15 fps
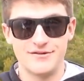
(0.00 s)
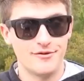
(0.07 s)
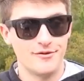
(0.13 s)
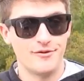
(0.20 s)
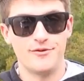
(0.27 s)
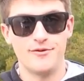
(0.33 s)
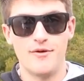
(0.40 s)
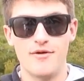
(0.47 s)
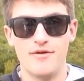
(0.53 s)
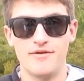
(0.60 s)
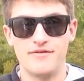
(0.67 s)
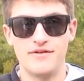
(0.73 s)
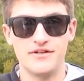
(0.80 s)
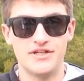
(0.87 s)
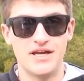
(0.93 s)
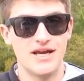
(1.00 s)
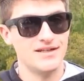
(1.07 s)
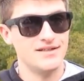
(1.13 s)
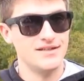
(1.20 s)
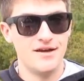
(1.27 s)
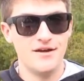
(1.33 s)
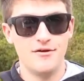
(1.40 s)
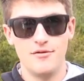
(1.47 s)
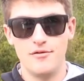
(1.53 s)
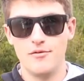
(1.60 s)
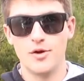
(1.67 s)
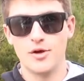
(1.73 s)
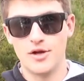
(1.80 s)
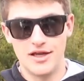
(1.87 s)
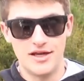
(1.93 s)
We're throwing the fish heads. We
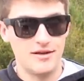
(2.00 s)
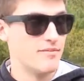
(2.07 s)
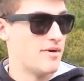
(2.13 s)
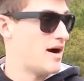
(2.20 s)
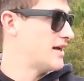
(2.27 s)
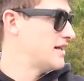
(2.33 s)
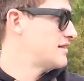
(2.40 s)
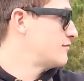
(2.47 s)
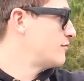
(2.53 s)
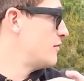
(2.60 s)
weren't getting bites.